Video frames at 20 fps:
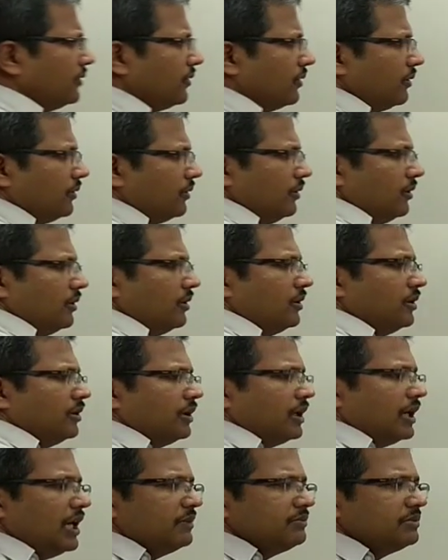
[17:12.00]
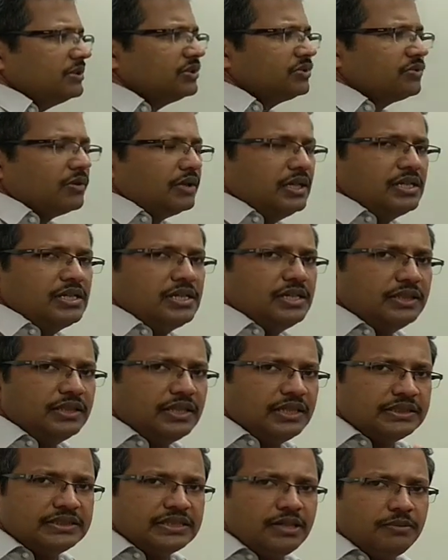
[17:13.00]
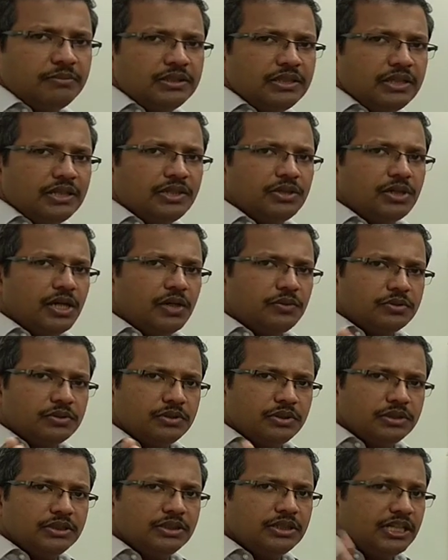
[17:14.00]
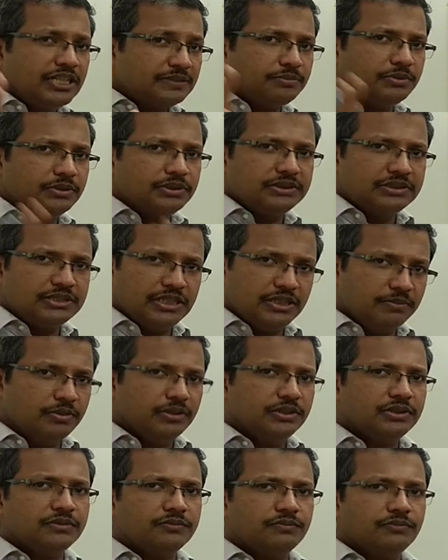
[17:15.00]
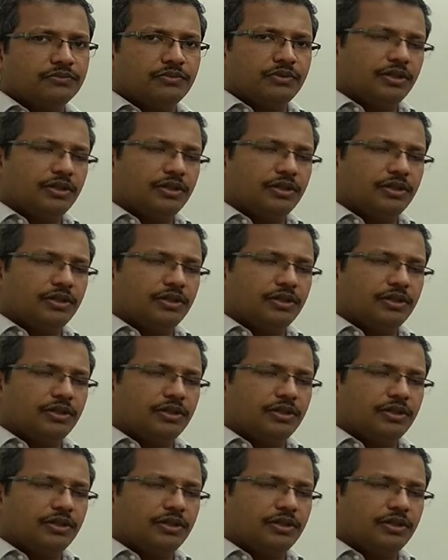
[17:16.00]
So I am just writing the example that you have to learn as per the syllabus.